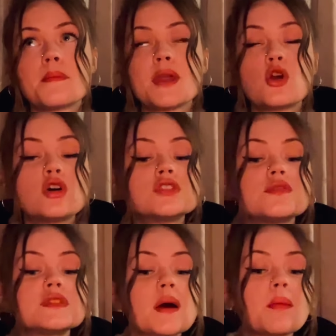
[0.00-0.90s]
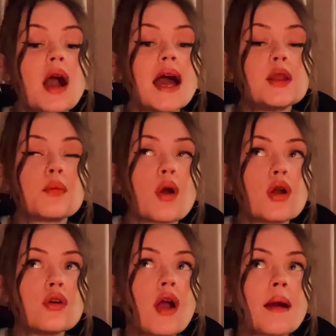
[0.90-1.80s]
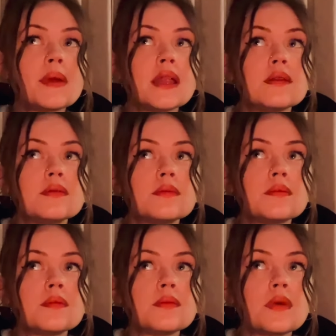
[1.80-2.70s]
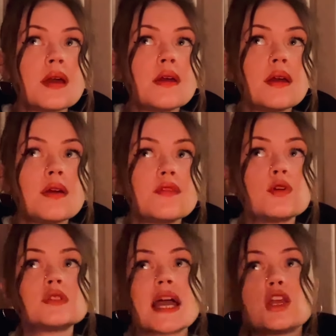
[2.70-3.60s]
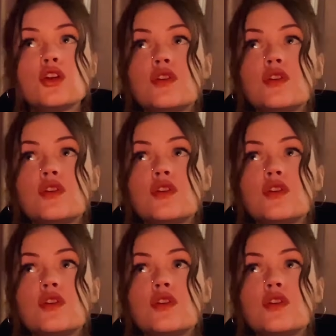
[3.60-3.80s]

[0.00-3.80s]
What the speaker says: because of some kind of programming. Feels like